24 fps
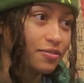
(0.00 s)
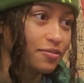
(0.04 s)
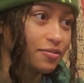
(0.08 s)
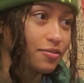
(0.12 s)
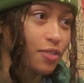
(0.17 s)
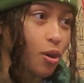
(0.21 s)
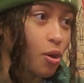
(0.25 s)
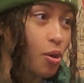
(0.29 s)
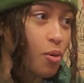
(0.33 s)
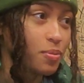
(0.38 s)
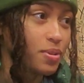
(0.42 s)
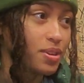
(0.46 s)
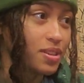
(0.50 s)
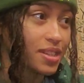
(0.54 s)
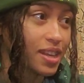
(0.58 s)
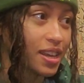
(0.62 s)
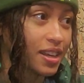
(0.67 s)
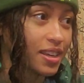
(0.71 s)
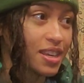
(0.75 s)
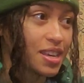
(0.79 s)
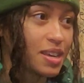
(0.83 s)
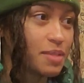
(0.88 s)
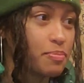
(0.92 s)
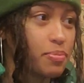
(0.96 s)
homies
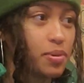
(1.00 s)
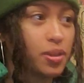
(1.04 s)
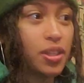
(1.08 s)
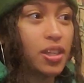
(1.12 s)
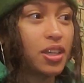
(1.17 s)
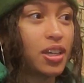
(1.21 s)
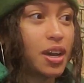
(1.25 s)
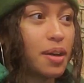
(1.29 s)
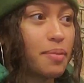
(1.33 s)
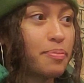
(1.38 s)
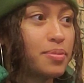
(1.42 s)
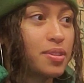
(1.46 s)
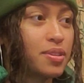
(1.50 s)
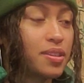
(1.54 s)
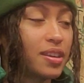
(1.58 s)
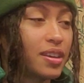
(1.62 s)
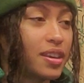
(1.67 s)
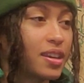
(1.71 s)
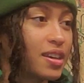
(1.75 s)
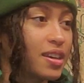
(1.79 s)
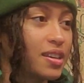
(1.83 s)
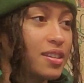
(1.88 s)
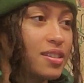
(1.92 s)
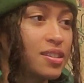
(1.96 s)
that keep pulling up to the
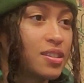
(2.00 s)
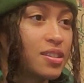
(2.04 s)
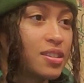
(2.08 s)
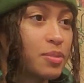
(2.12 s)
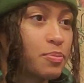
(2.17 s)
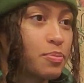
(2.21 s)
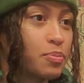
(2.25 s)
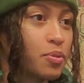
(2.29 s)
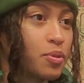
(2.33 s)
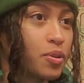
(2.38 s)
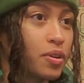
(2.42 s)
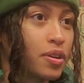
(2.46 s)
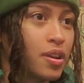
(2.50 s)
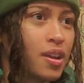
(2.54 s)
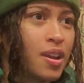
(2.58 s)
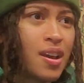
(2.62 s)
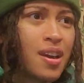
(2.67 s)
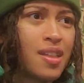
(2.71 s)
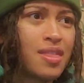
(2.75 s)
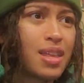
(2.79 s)
gigs to support,